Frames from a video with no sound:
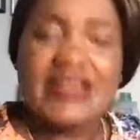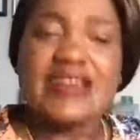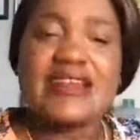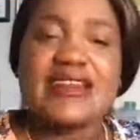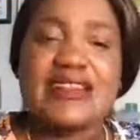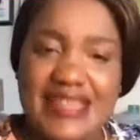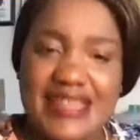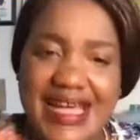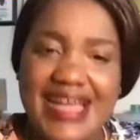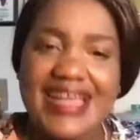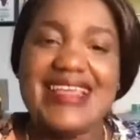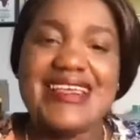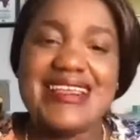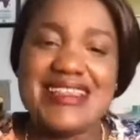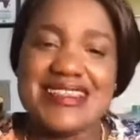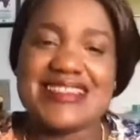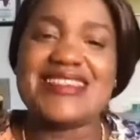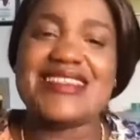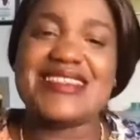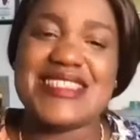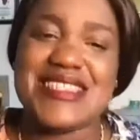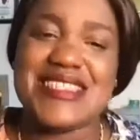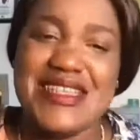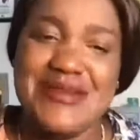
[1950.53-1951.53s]
That is
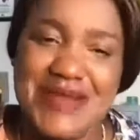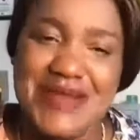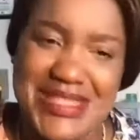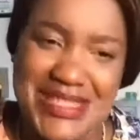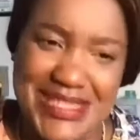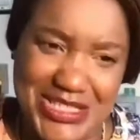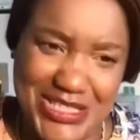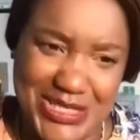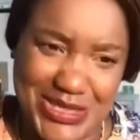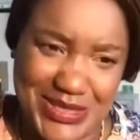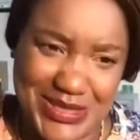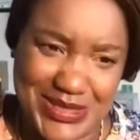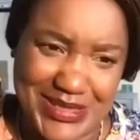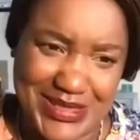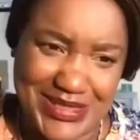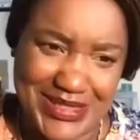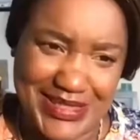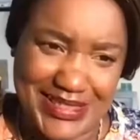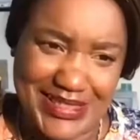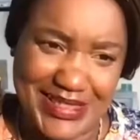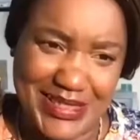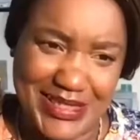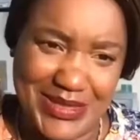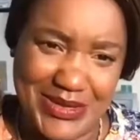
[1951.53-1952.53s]
discrimination,
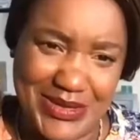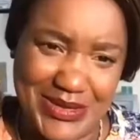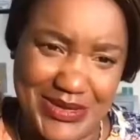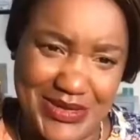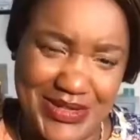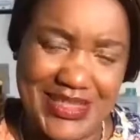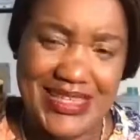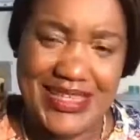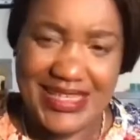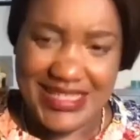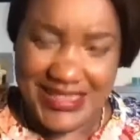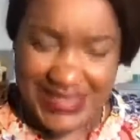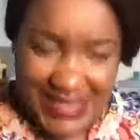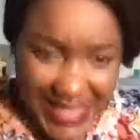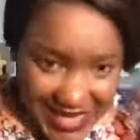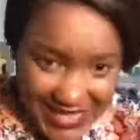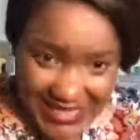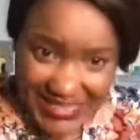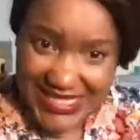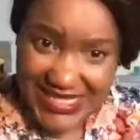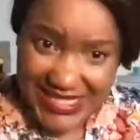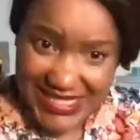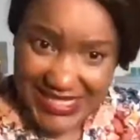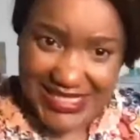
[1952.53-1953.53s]
that
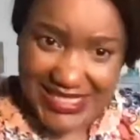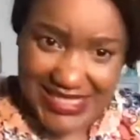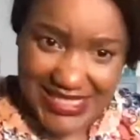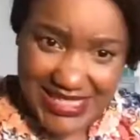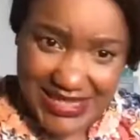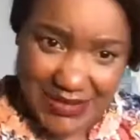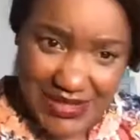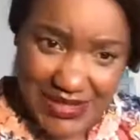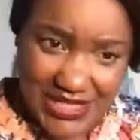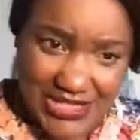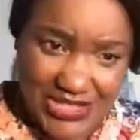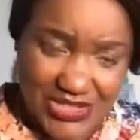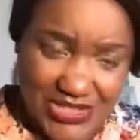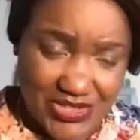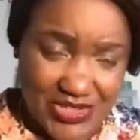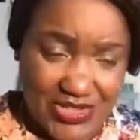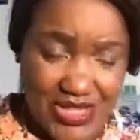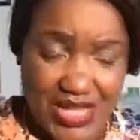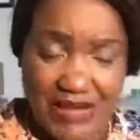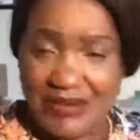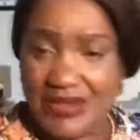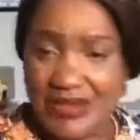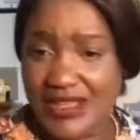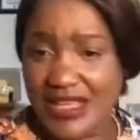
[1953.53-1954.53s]
is discrimination. So
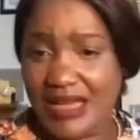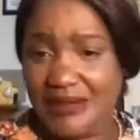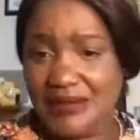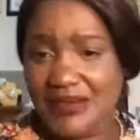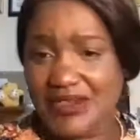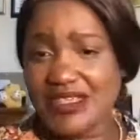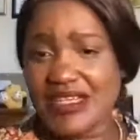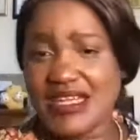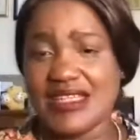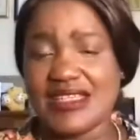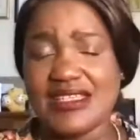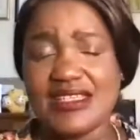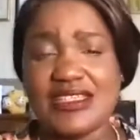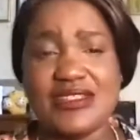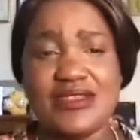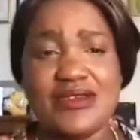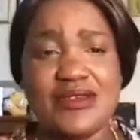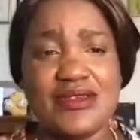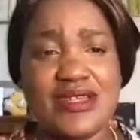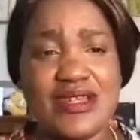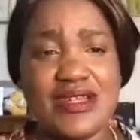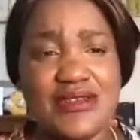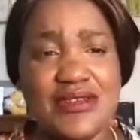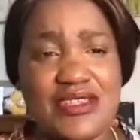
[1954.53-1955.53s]
I'm currently
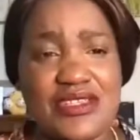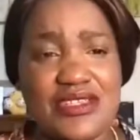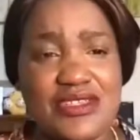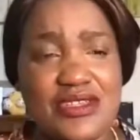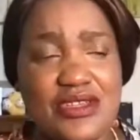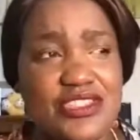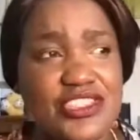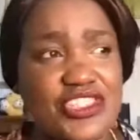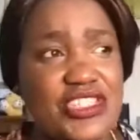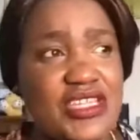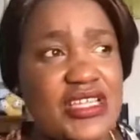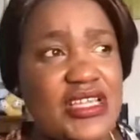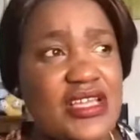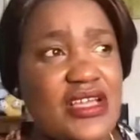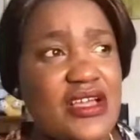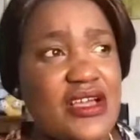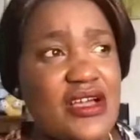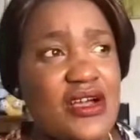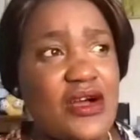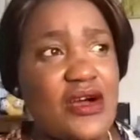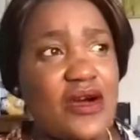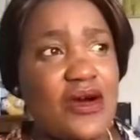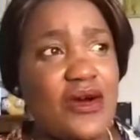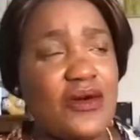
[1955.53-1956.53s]
doing a research
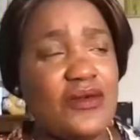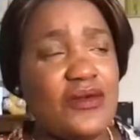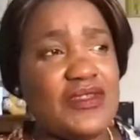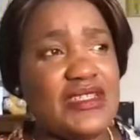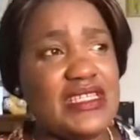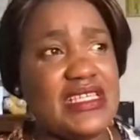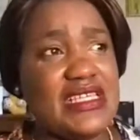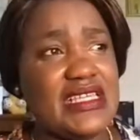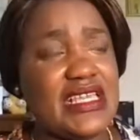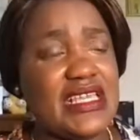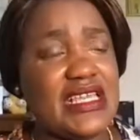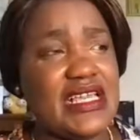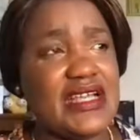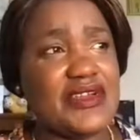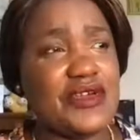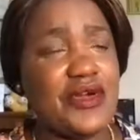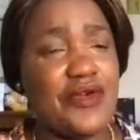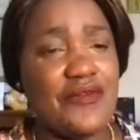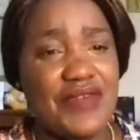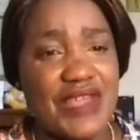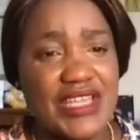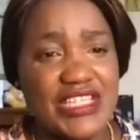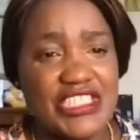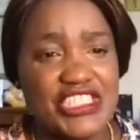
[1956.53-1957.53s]
on the
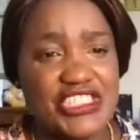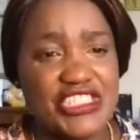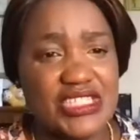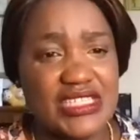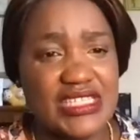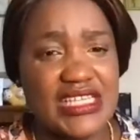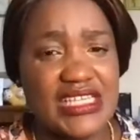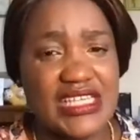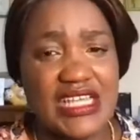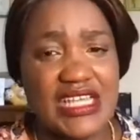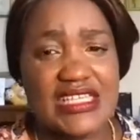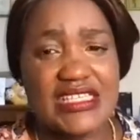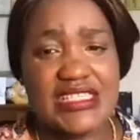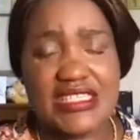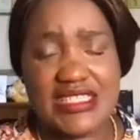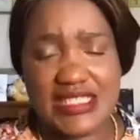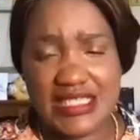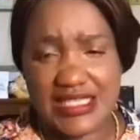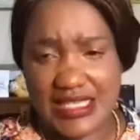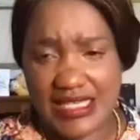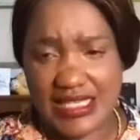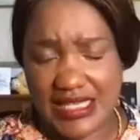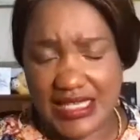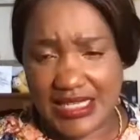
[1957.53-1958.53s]
Convention Against
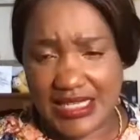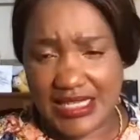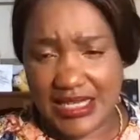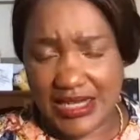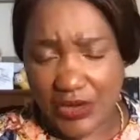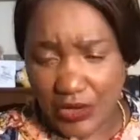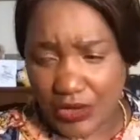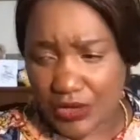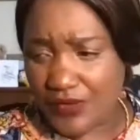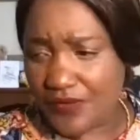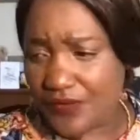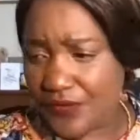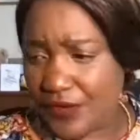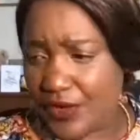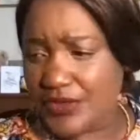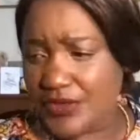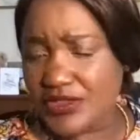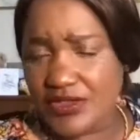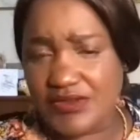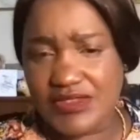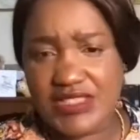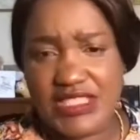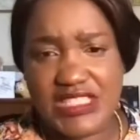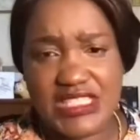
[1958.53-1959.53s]
all Forms
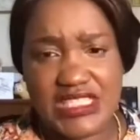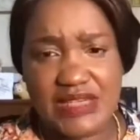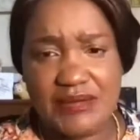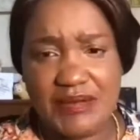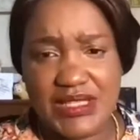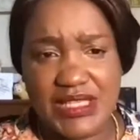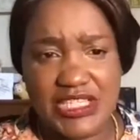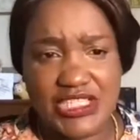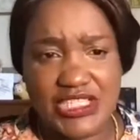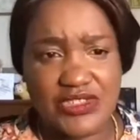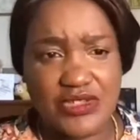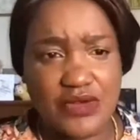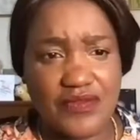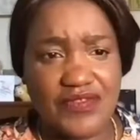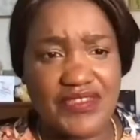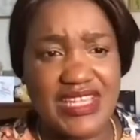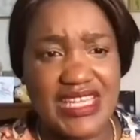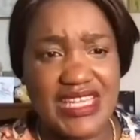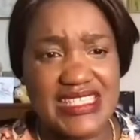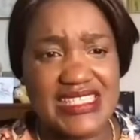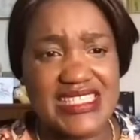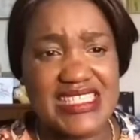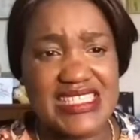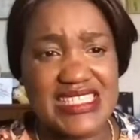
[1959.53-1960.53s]
of Discrimination of
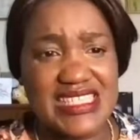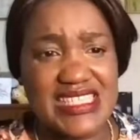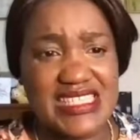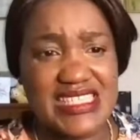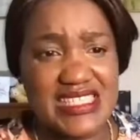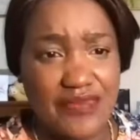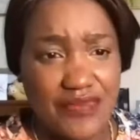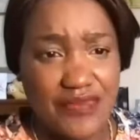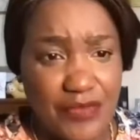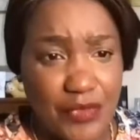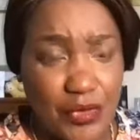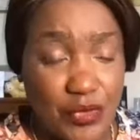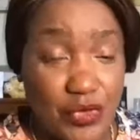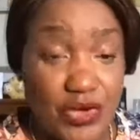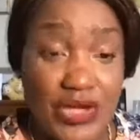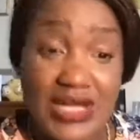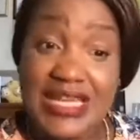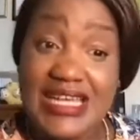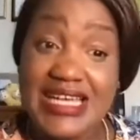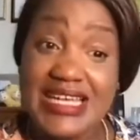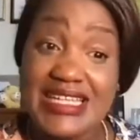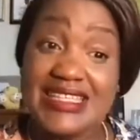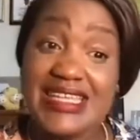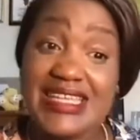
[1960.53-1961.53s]
1964
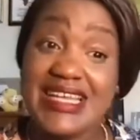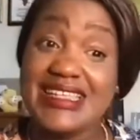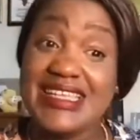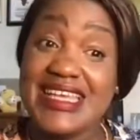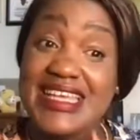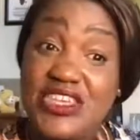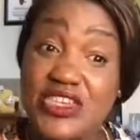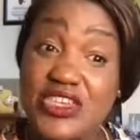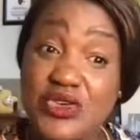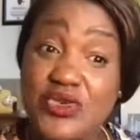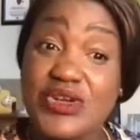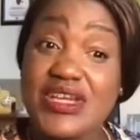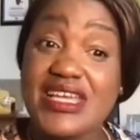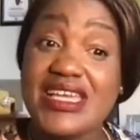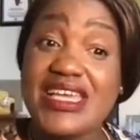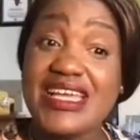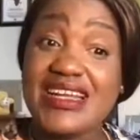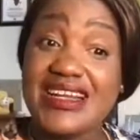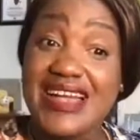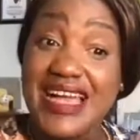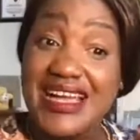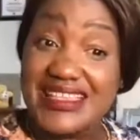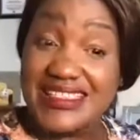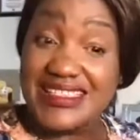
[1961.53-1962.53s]
that the UK
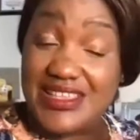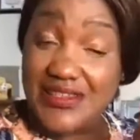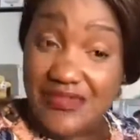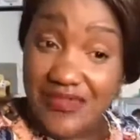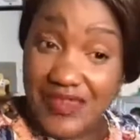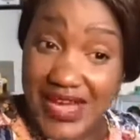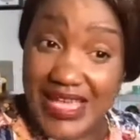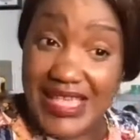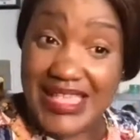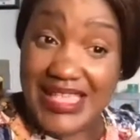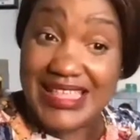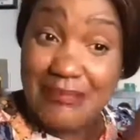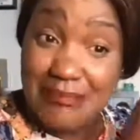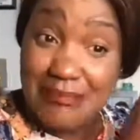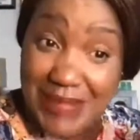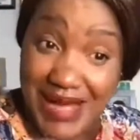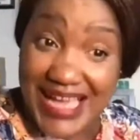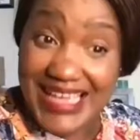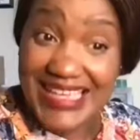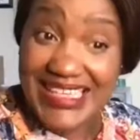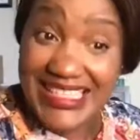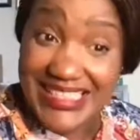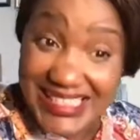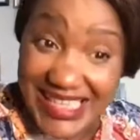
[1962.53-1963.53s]
ratified
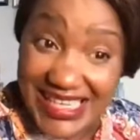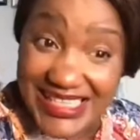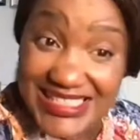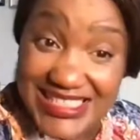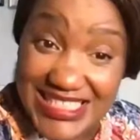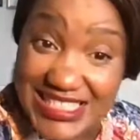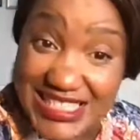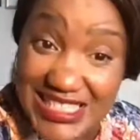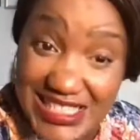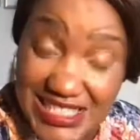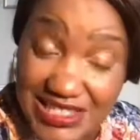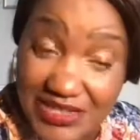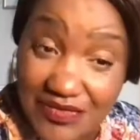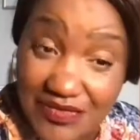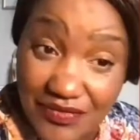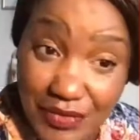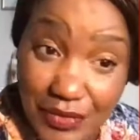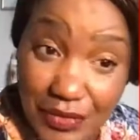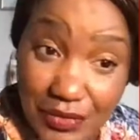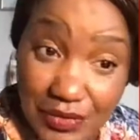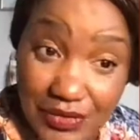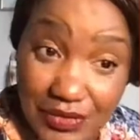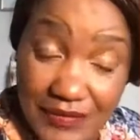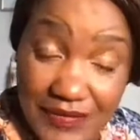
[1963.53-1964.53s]
back in
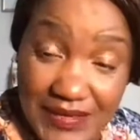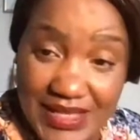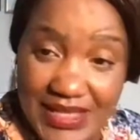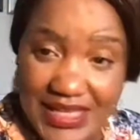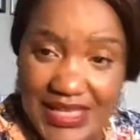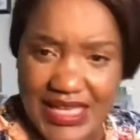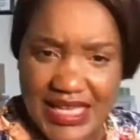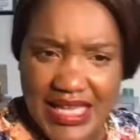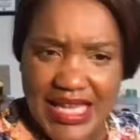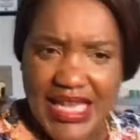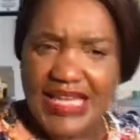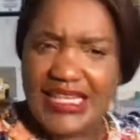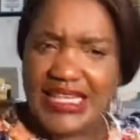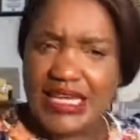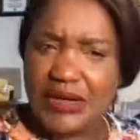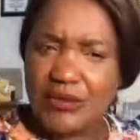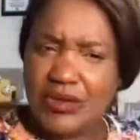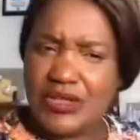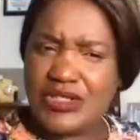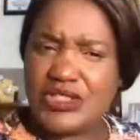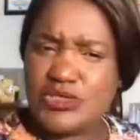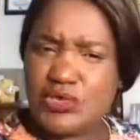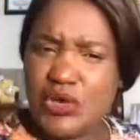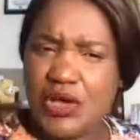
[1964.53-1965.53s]
1964. And I
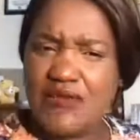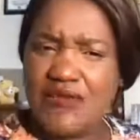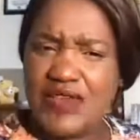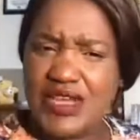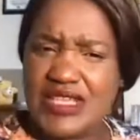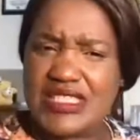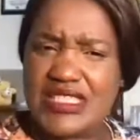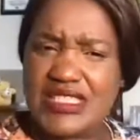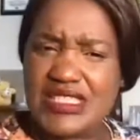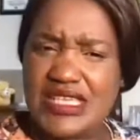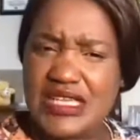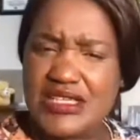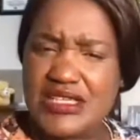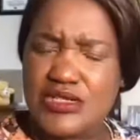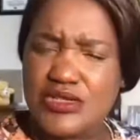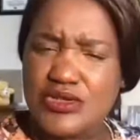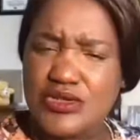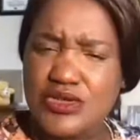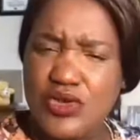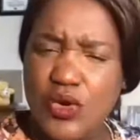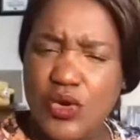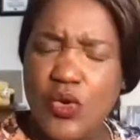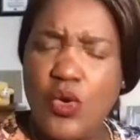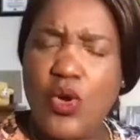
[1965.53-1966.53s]
want to investigate to
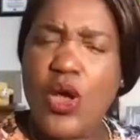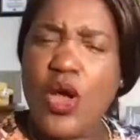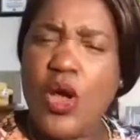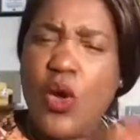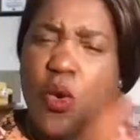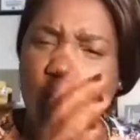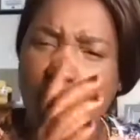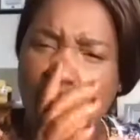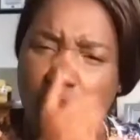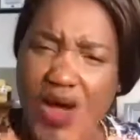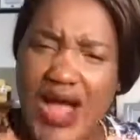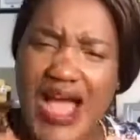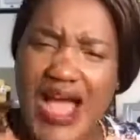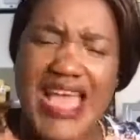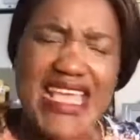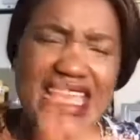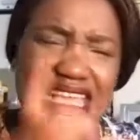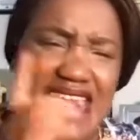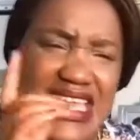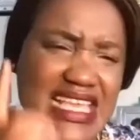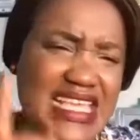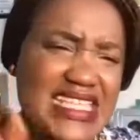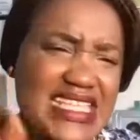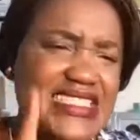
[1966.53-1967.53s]
know, why
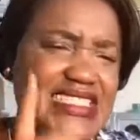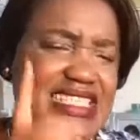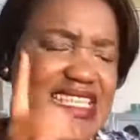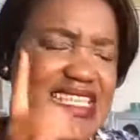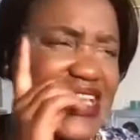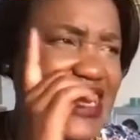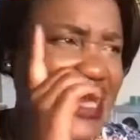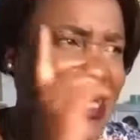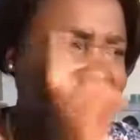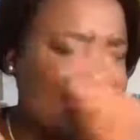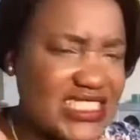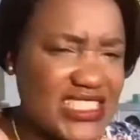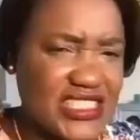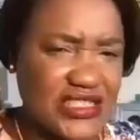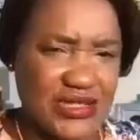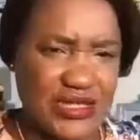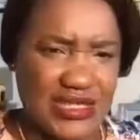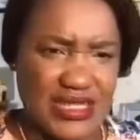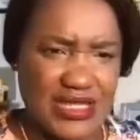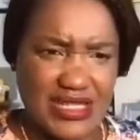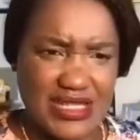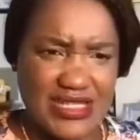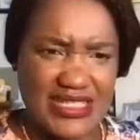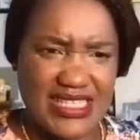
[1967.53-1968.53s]
is
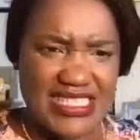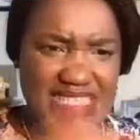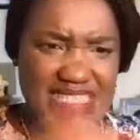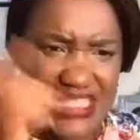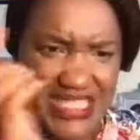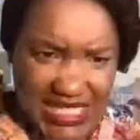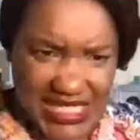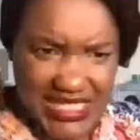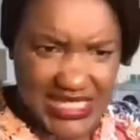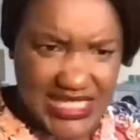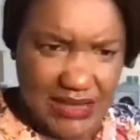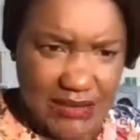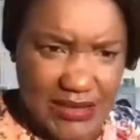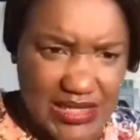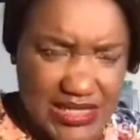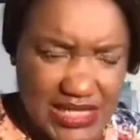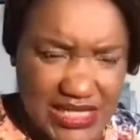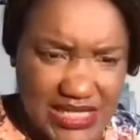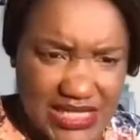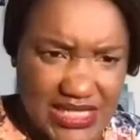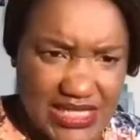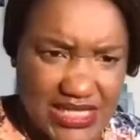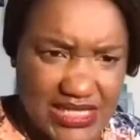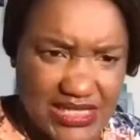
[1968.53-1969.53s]
the system in
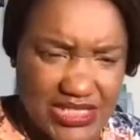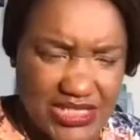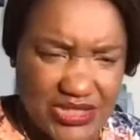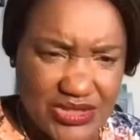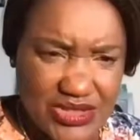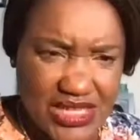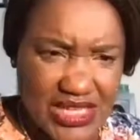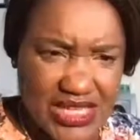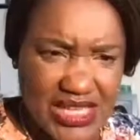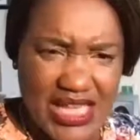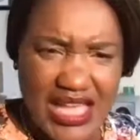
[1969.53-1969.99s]
this country,